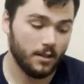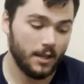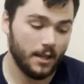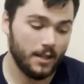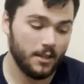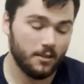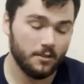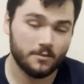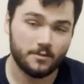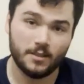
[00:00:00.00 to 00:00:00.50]

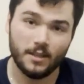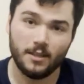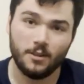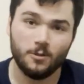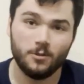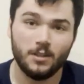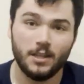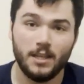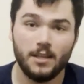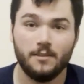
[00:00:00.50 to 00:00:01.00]
and say
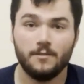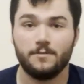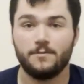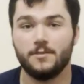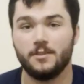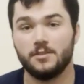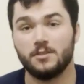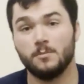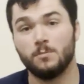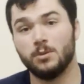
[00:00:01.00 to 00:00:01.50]
you leave
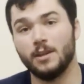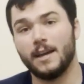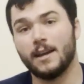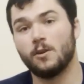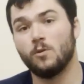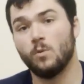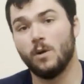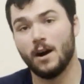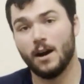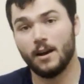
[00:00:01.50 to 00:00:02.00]
just a
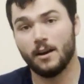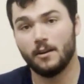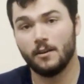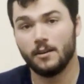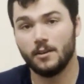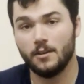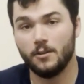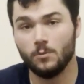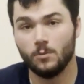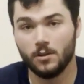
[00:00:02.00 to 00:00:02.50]
blank
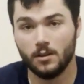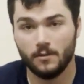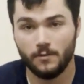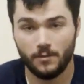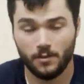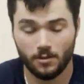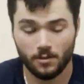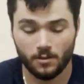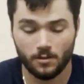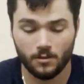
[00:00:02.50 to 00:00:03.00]
wire in one of
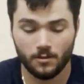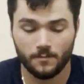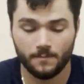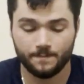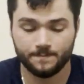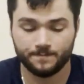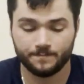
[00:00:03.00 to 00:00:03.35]
your